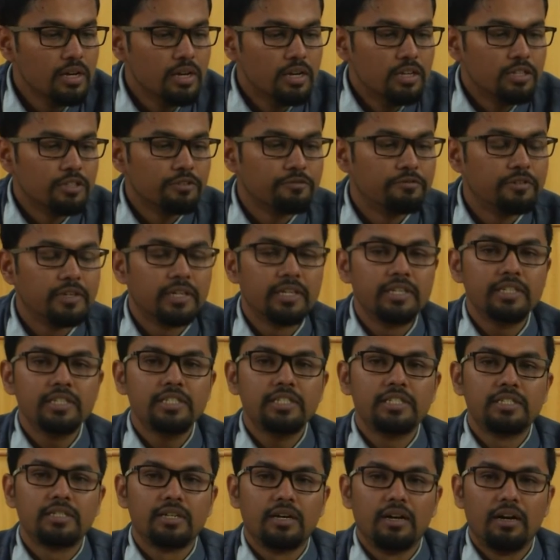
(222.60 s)
So,
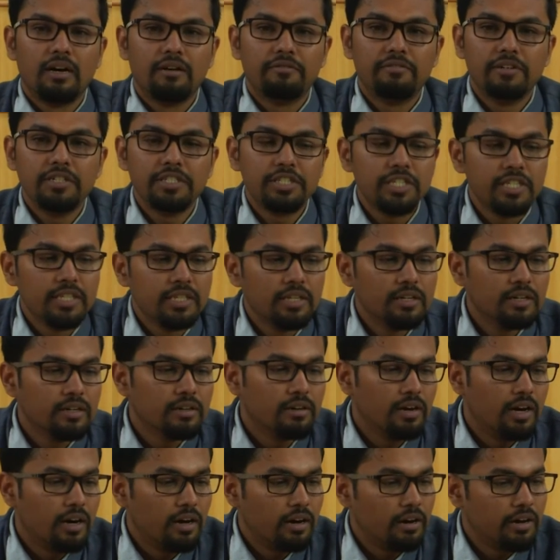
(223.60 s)
first, uh, first in the
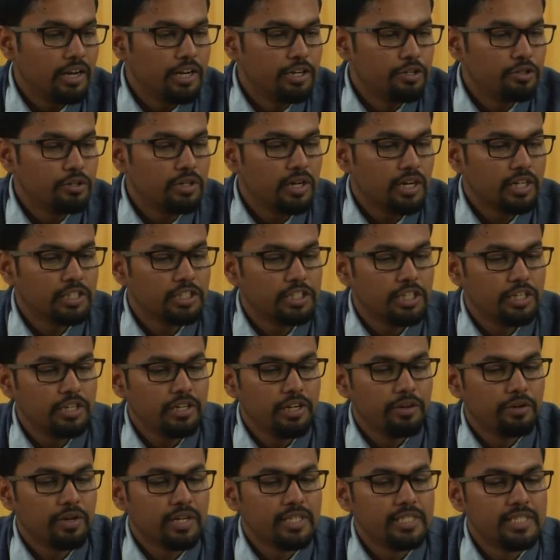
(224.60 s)
uh, introduction
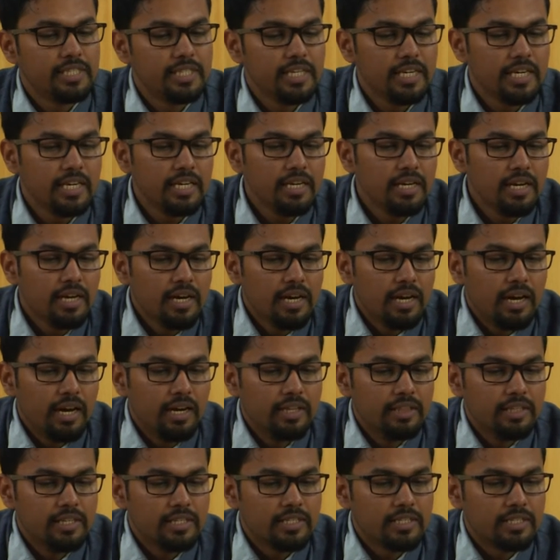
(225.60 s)
you can see
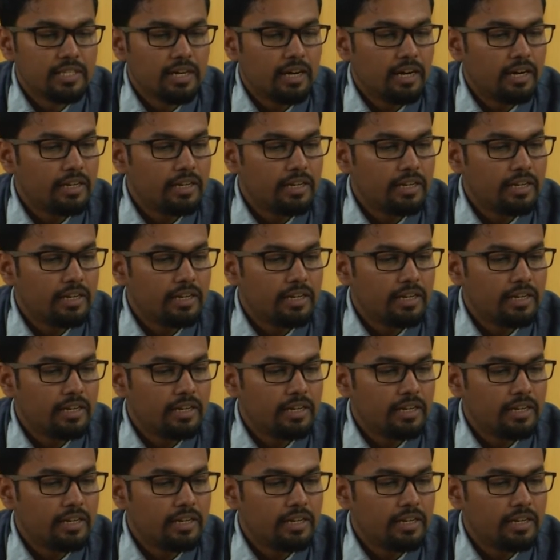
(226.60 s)
in this uh,